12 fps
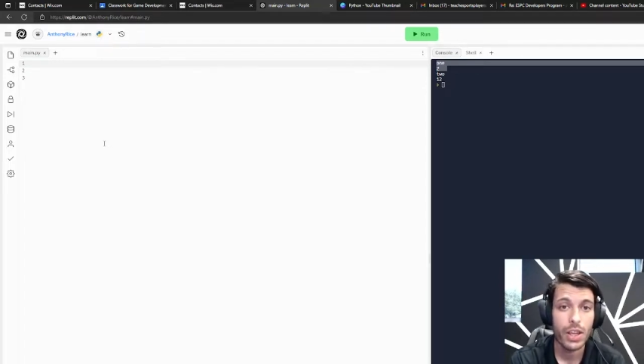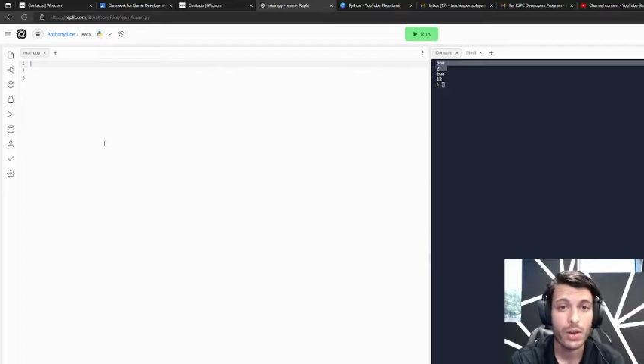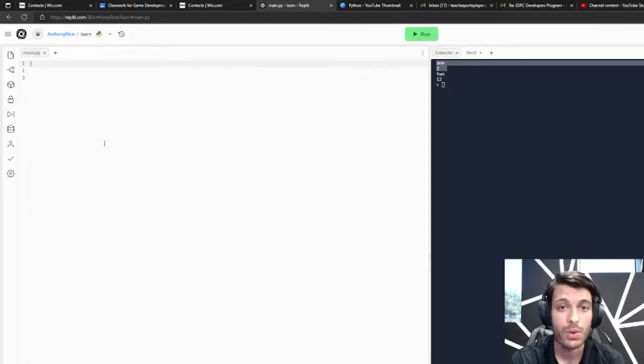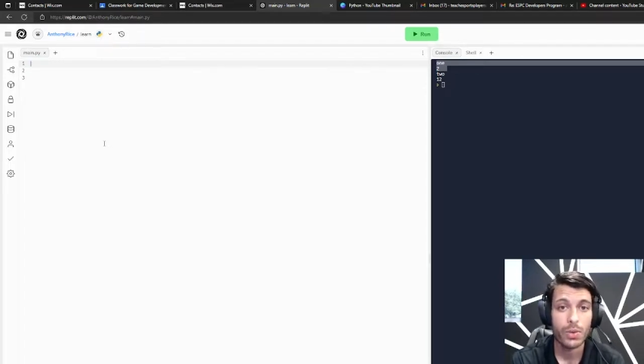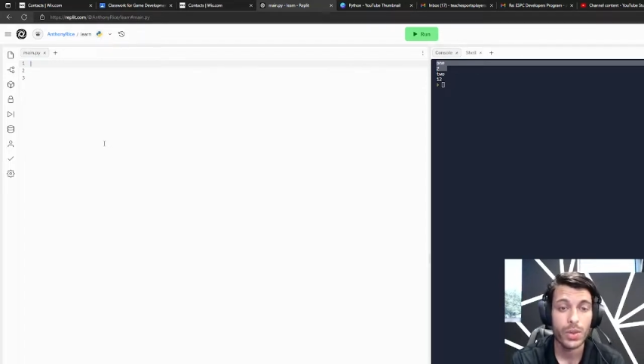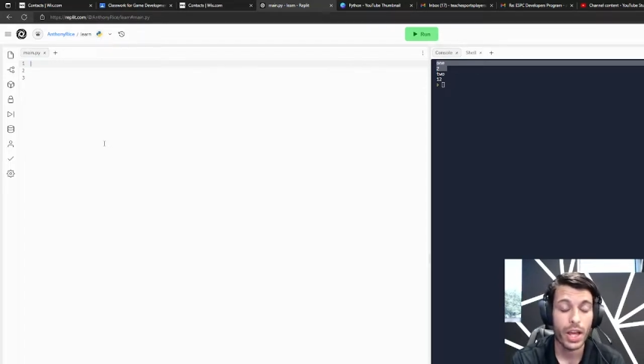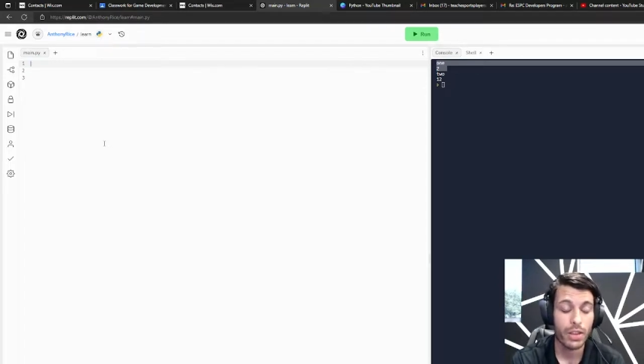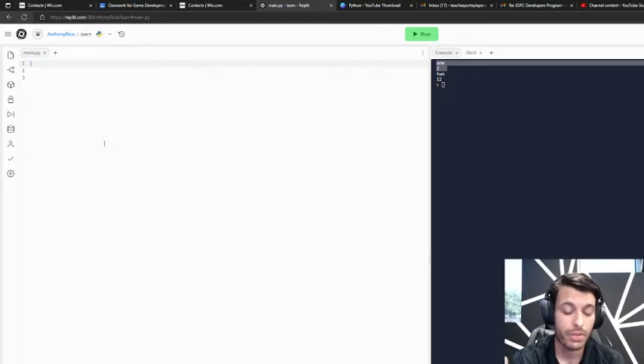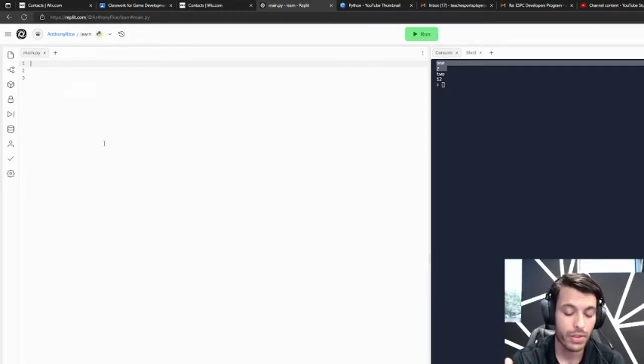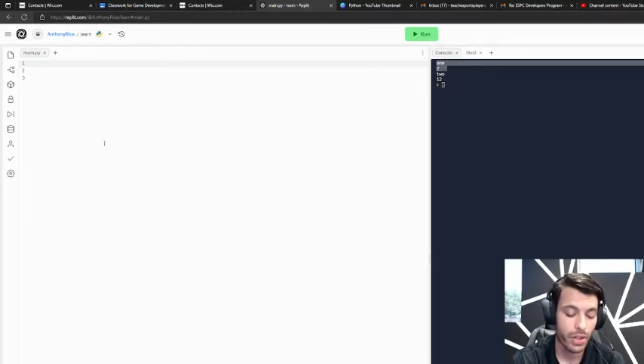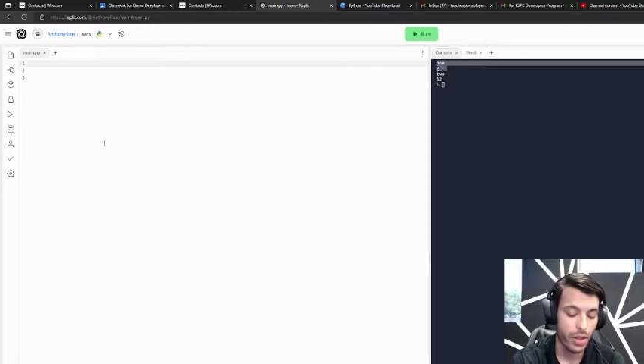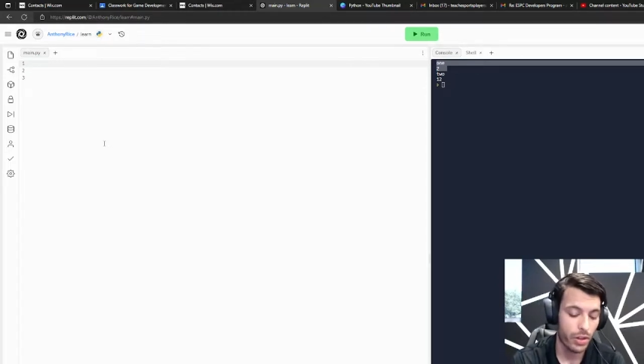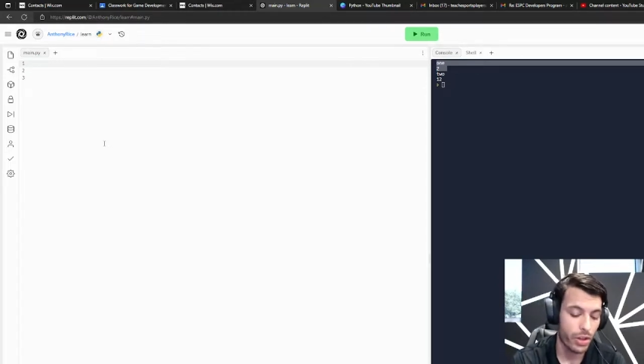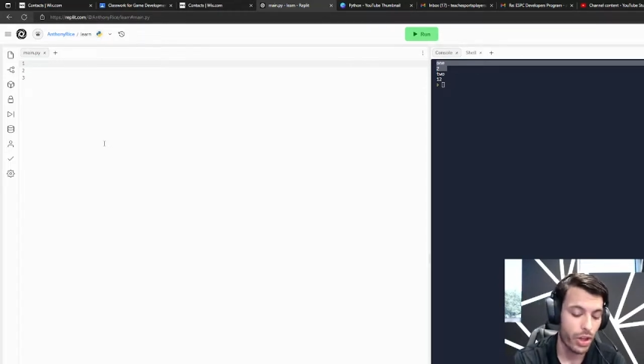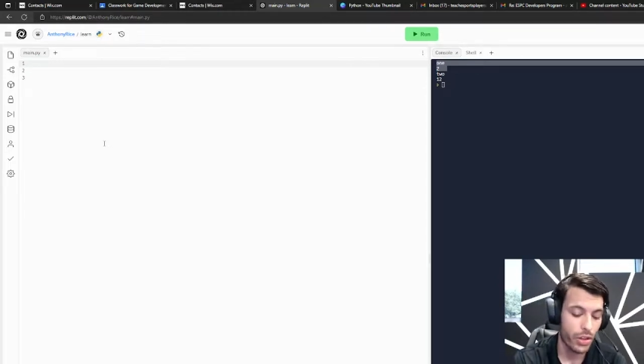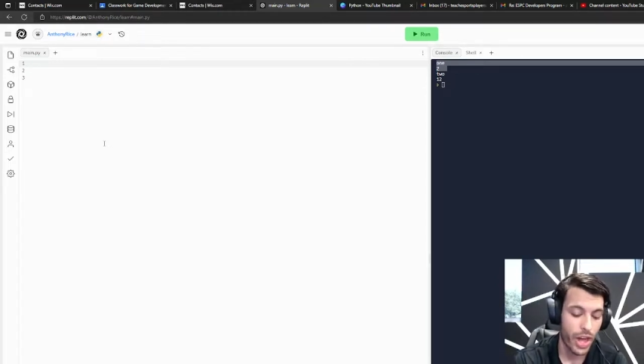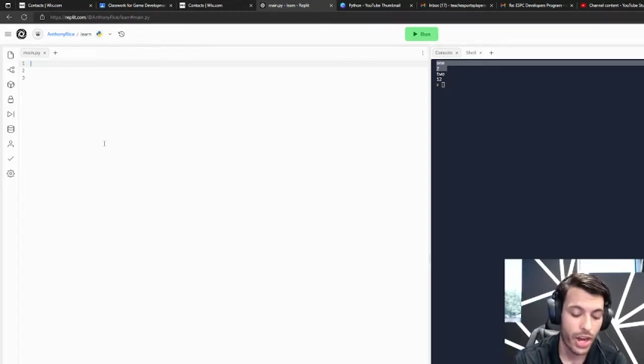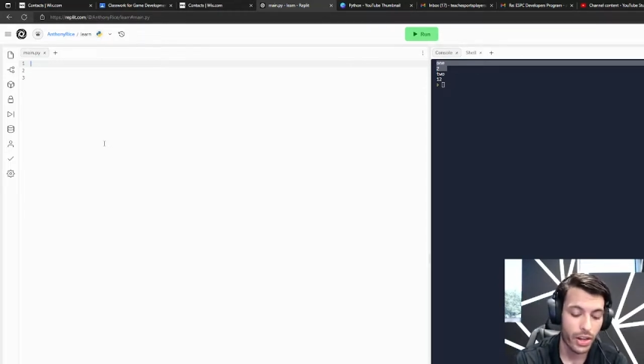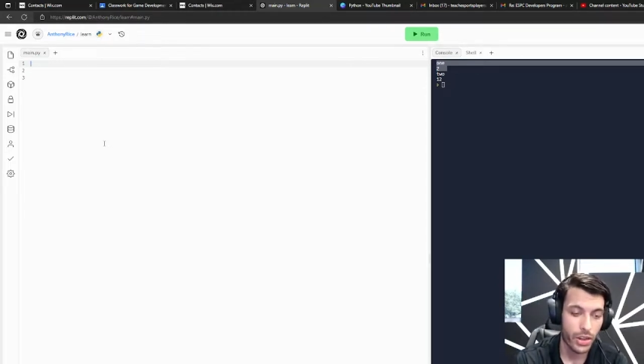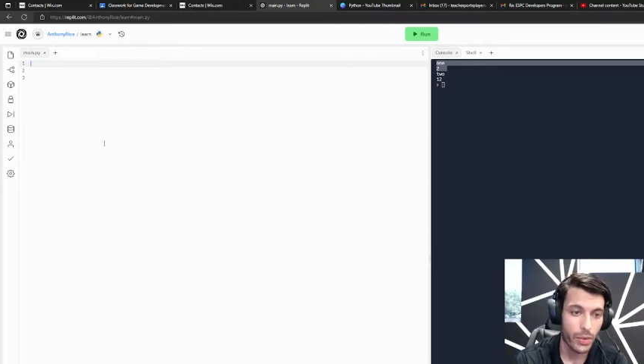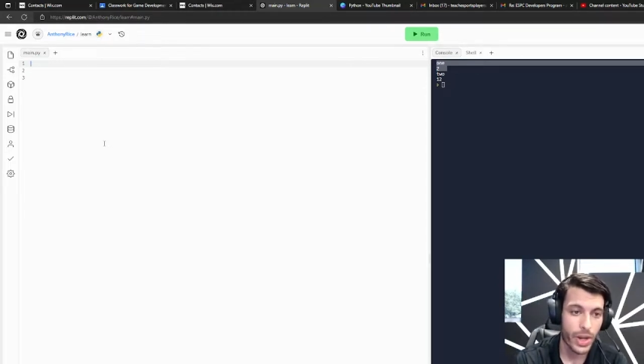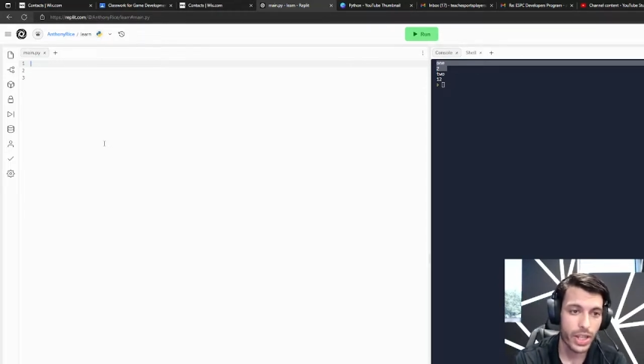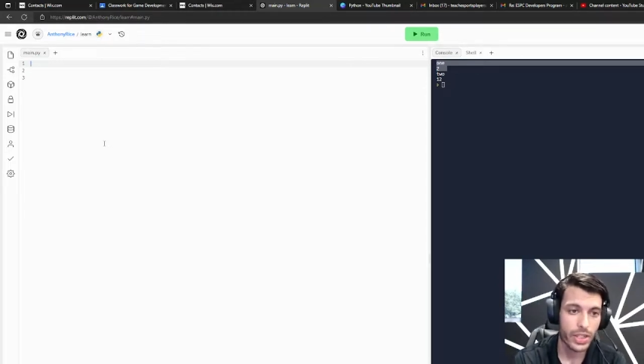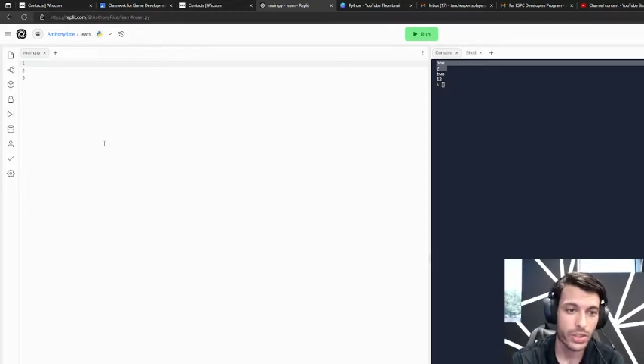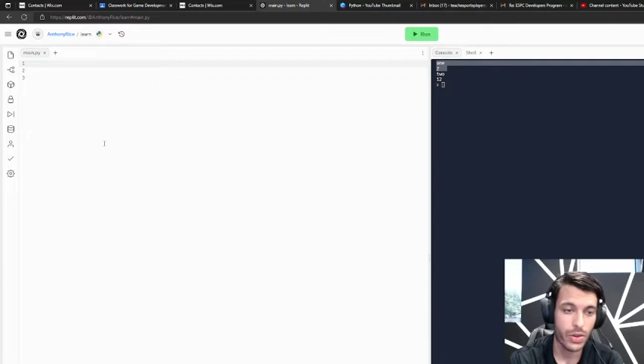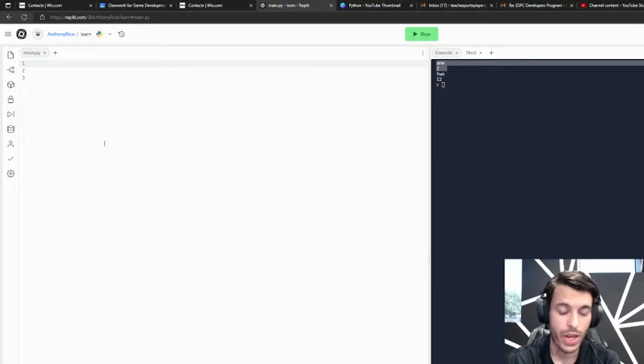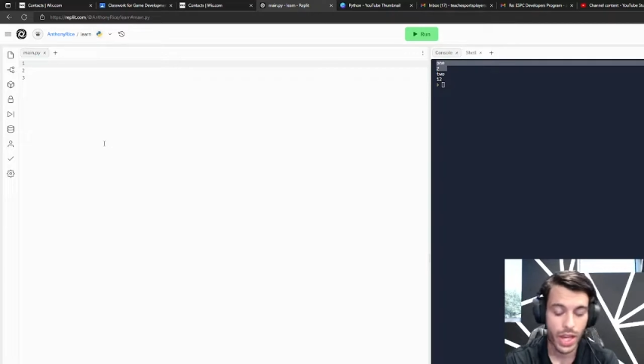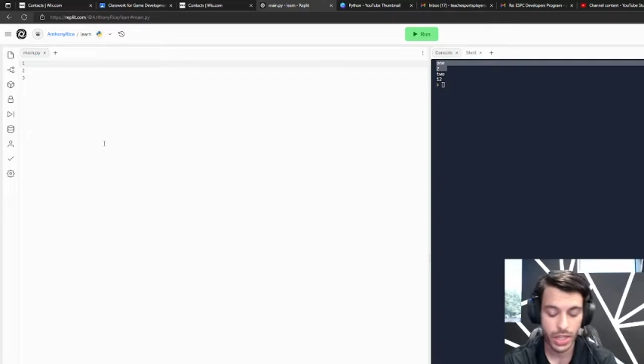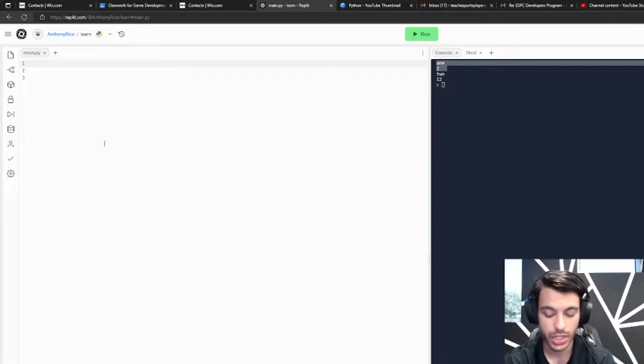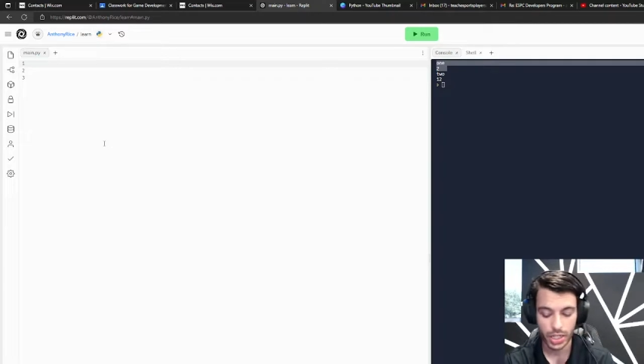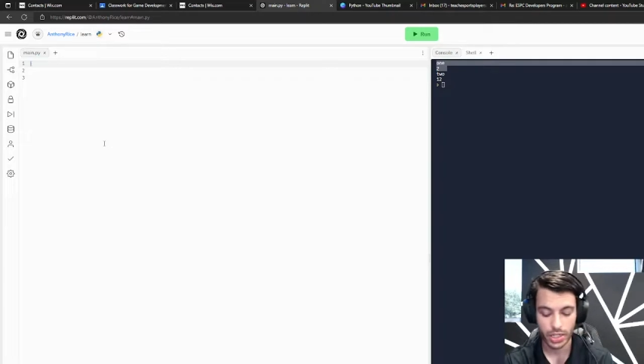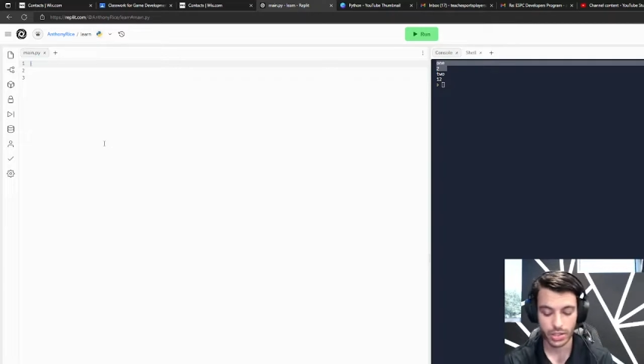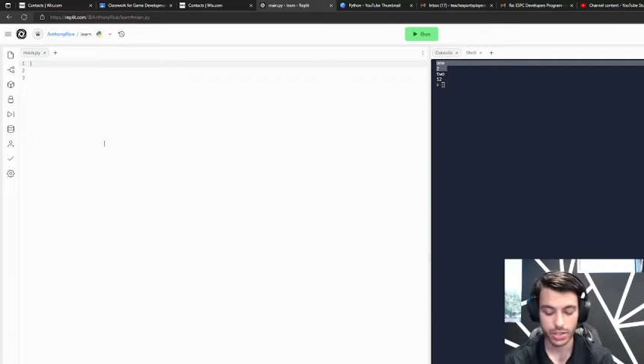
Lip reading: With all that out of the way, let's go ahead and get into the